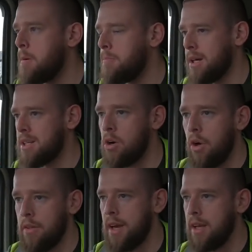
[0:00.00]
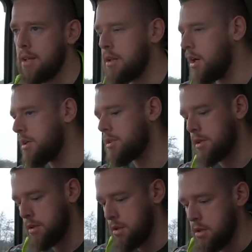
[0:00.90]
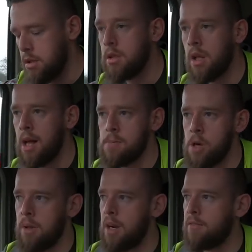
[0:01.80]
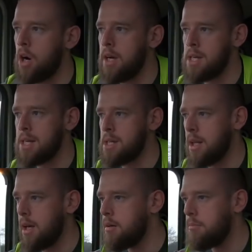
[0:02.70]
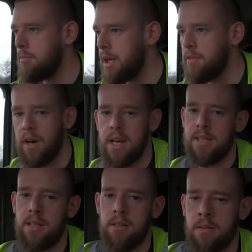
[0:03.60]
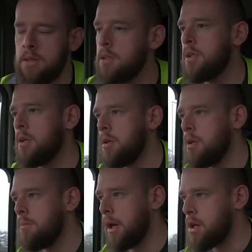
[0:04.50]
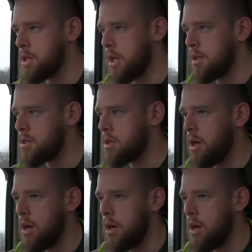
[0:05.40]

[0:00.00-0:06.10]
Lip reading: because I don't think that the laptop that I've got is actually made for editing, because it's